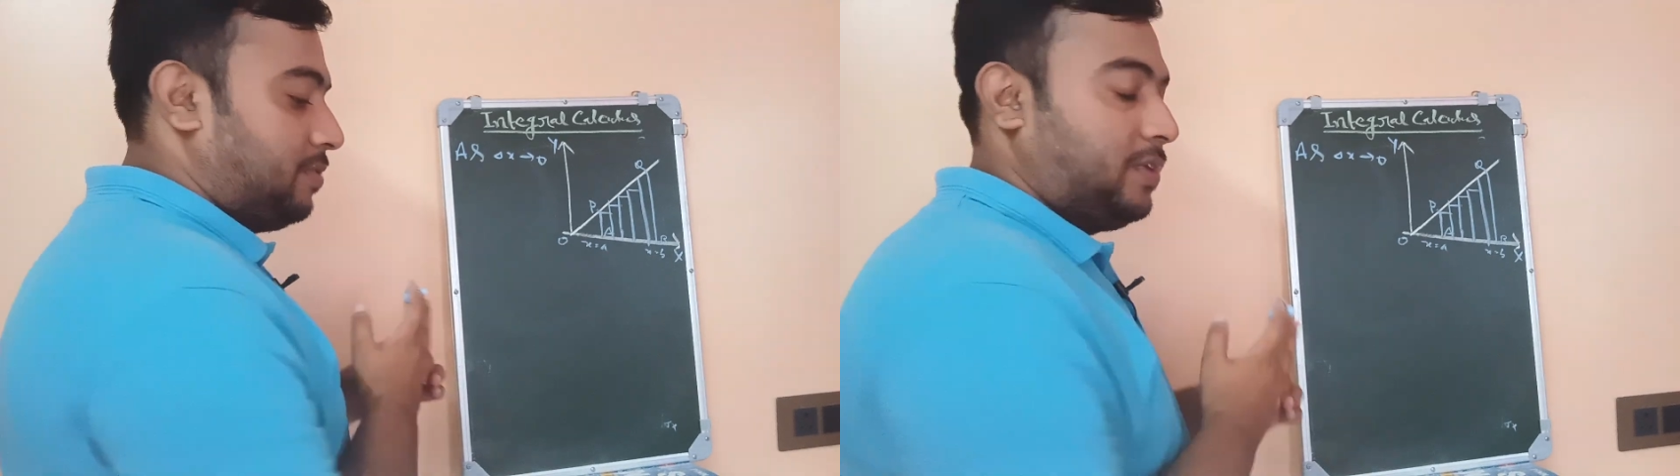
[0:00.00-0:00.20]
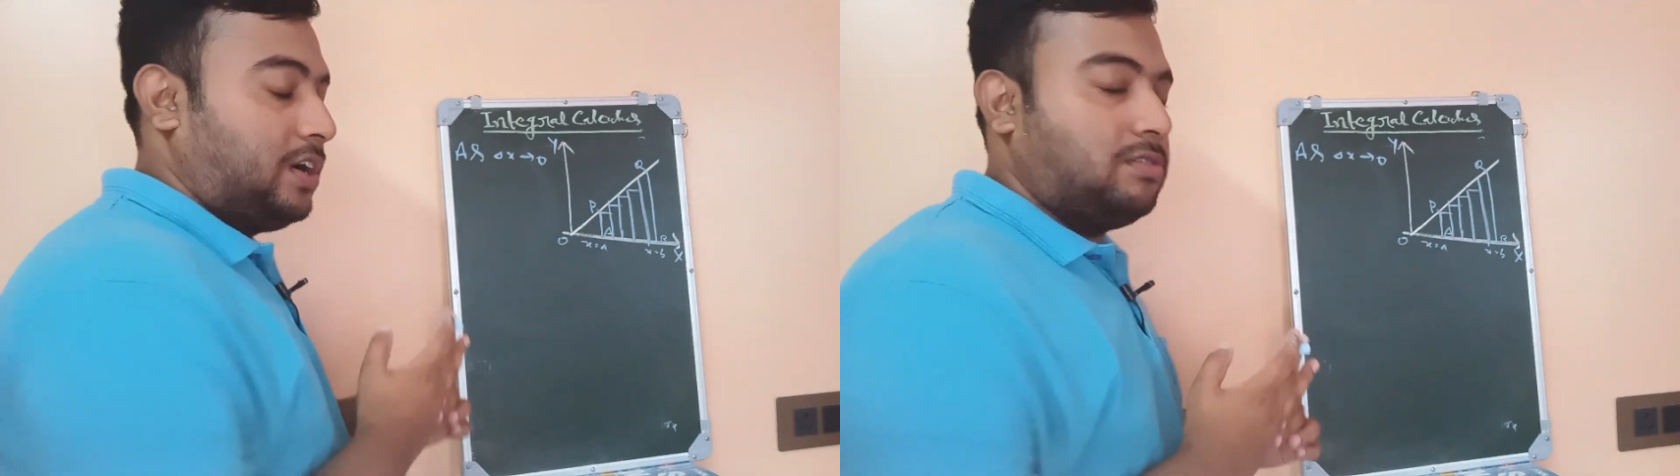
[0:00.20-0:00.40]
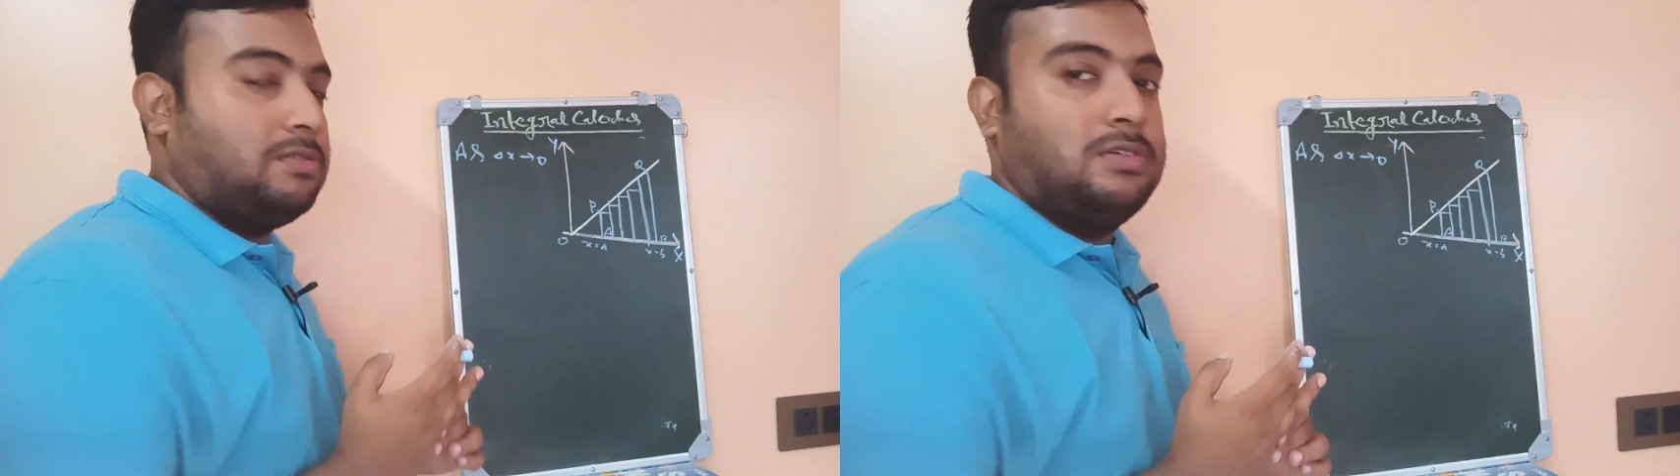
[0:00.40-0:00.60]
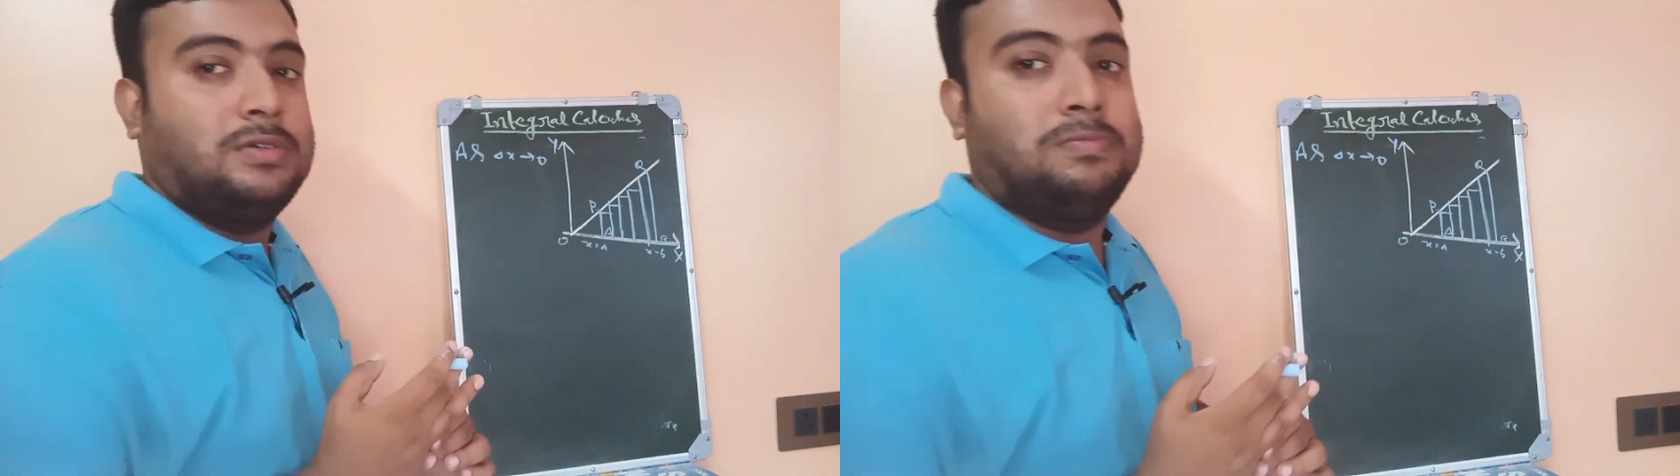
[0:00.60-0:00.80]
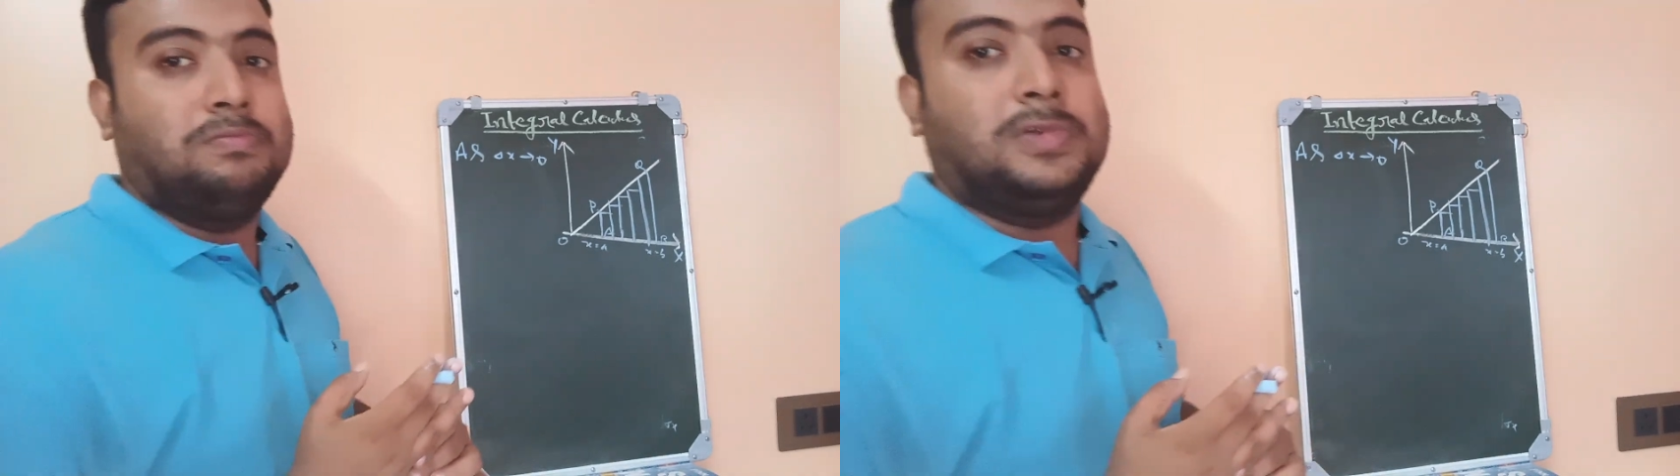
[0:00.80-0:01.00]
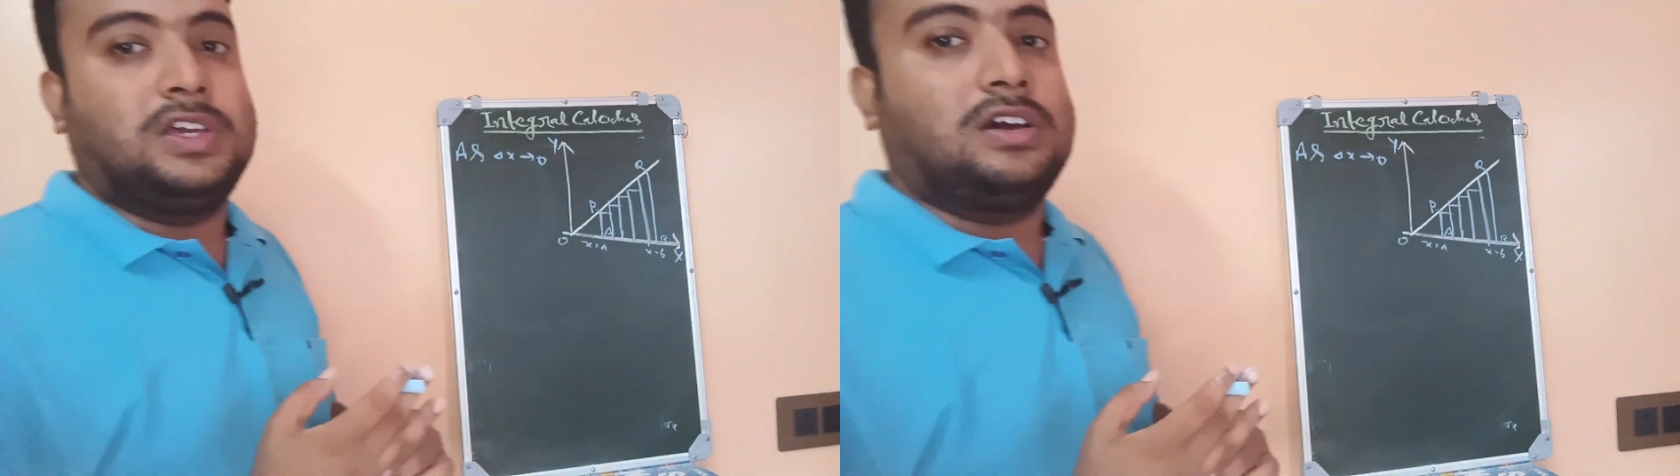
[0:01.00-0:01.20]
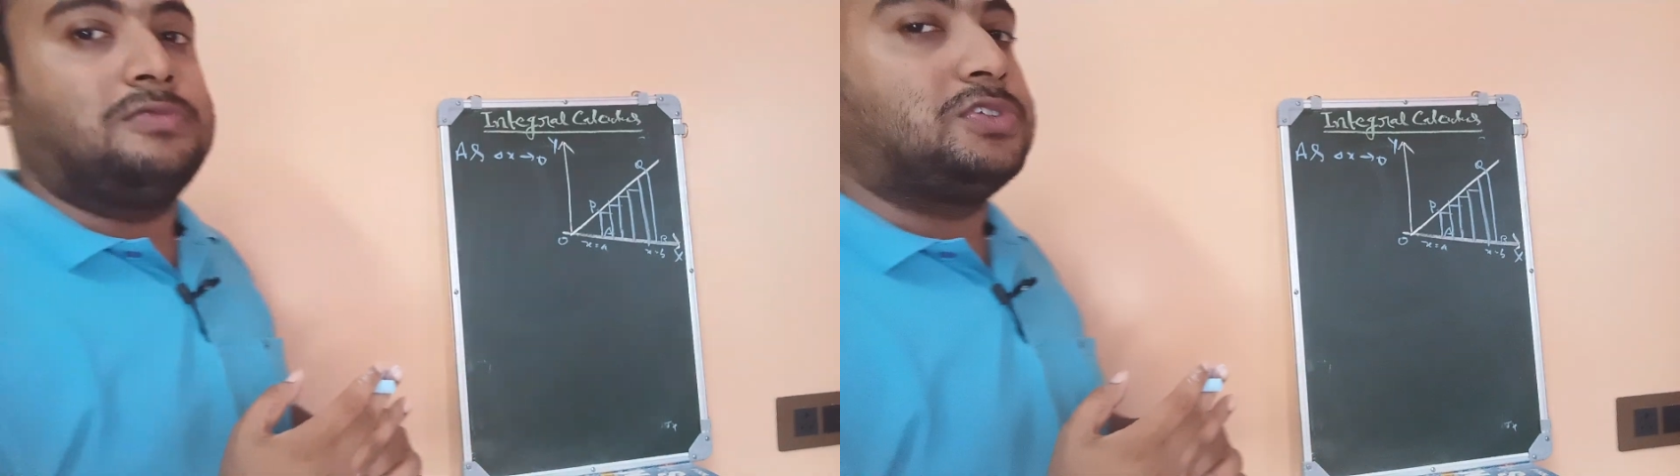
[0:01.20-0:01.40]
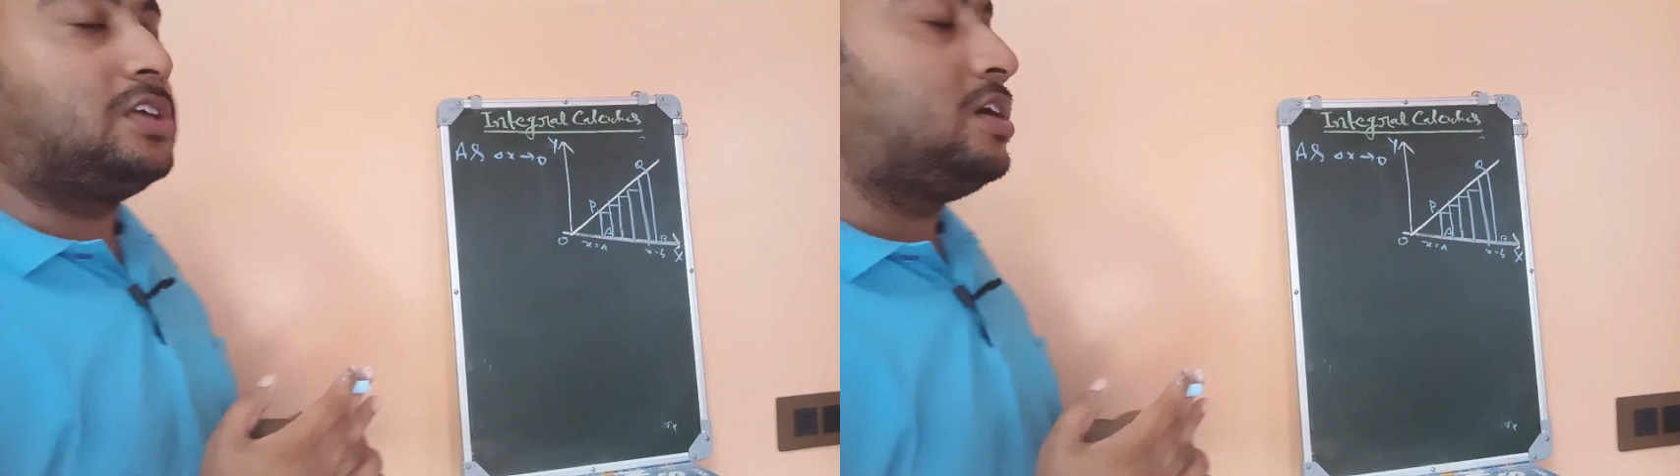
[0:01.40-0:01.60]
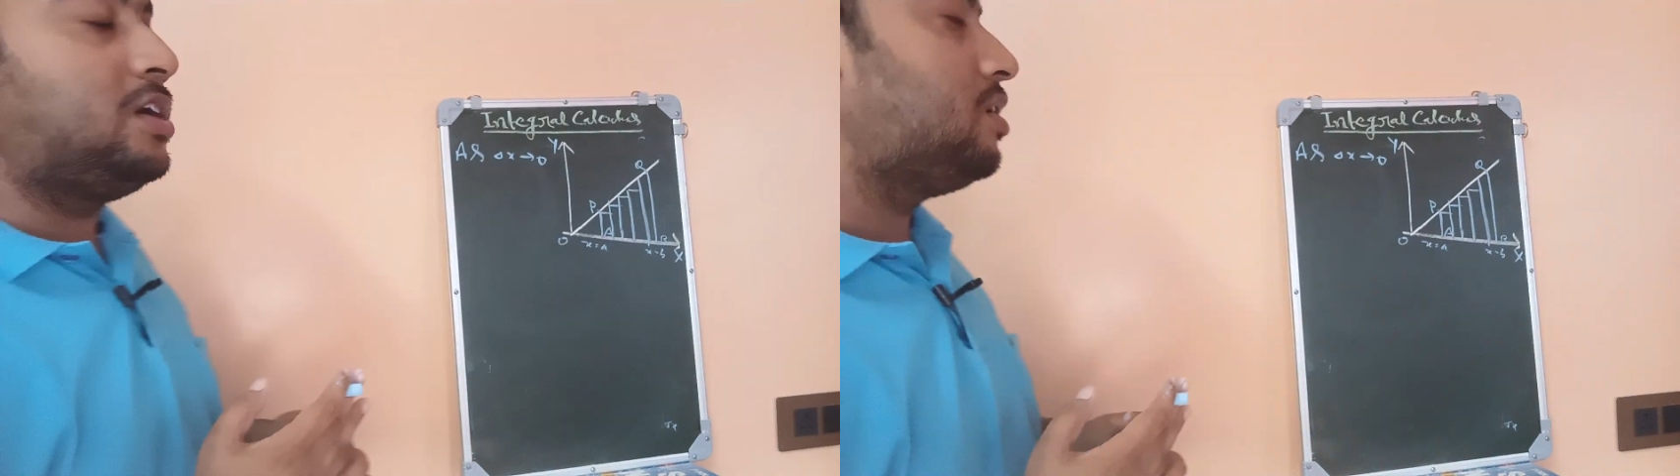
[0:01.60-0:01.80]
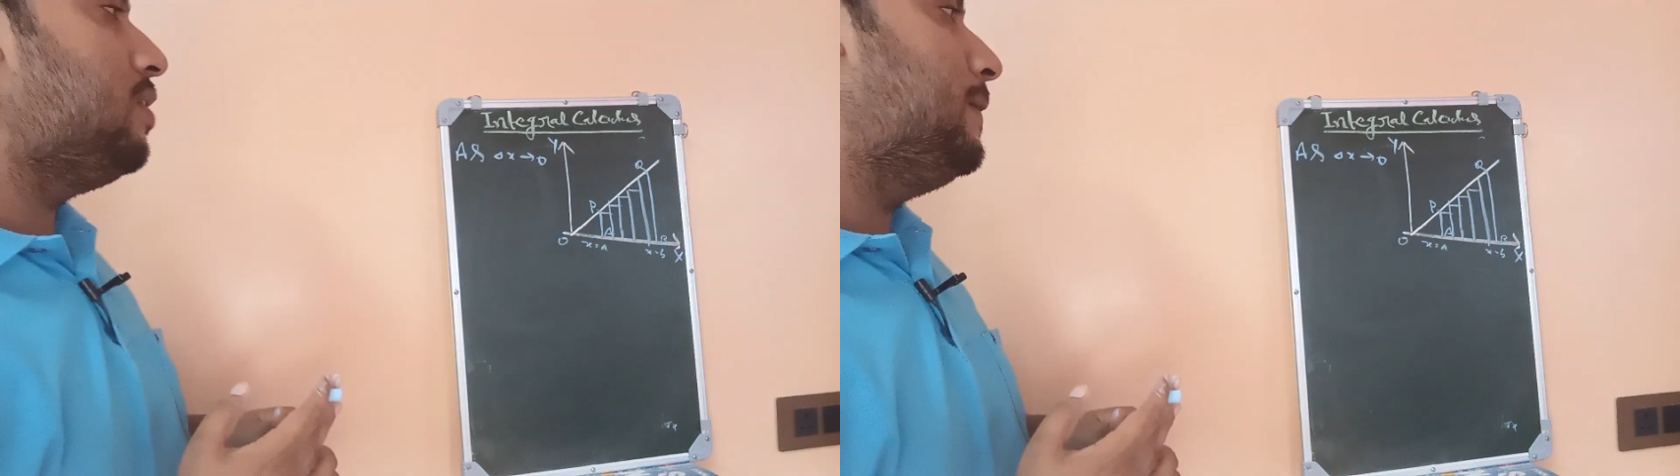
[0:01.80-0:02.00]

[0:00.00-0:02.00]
bar becomes the